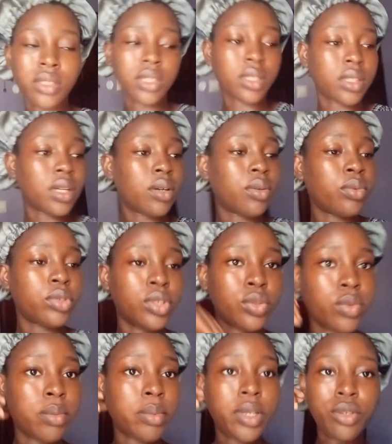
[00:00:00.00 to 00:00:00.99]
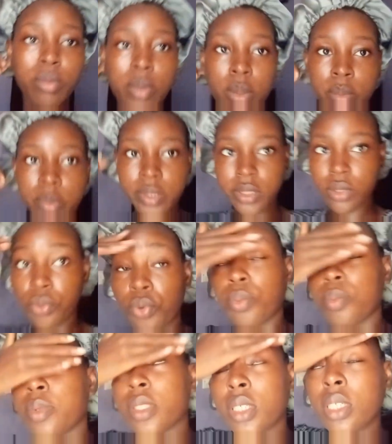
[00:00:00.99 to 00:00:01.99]
like that or just wear my normal basic
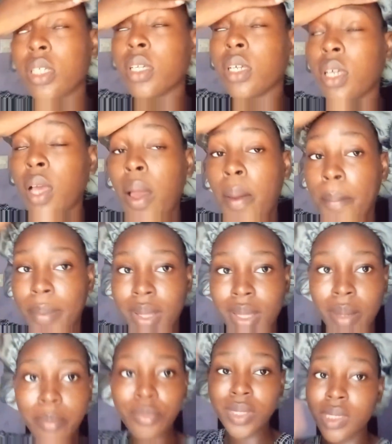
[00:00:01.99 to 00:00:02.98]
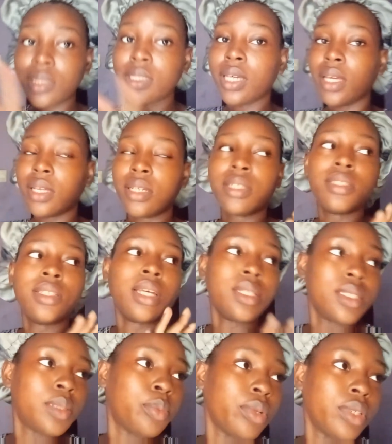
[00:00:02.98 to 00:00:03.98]
hoops. But I'm really tired
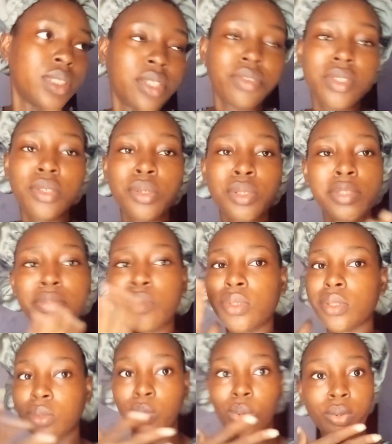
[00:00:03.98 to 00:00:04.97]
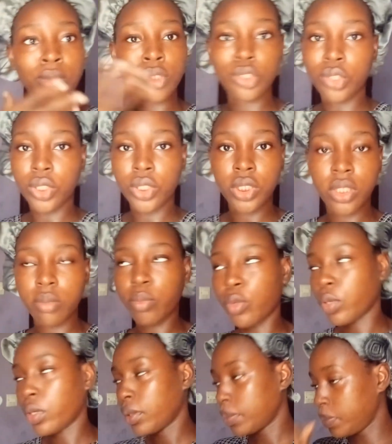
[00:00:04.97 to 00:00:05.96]
at this point. I really don't even want to go to church
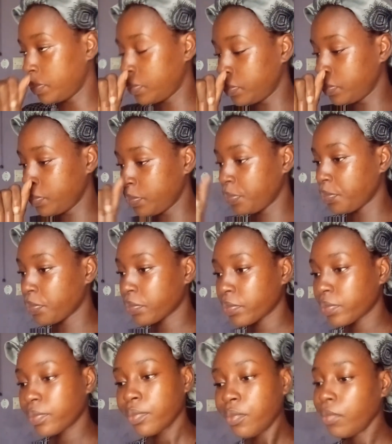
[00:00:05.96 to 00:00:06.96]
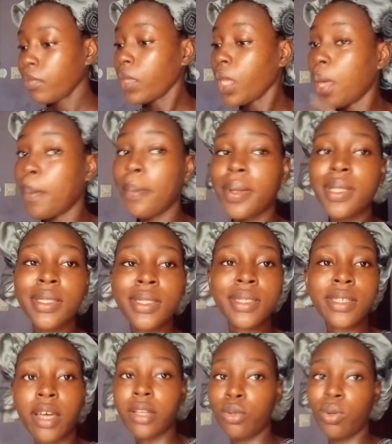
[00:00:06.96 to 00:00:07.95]
anymore. But
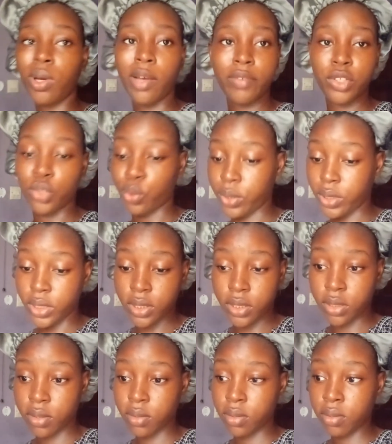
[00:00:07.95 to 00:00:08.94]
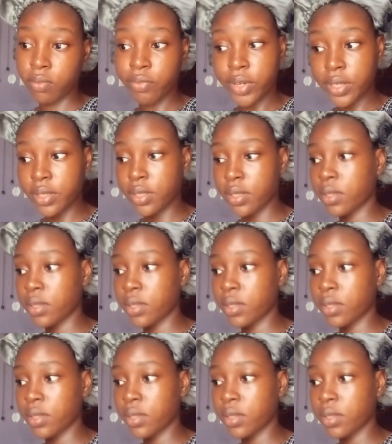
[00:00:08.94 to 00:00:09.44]
I don't have a choice, right?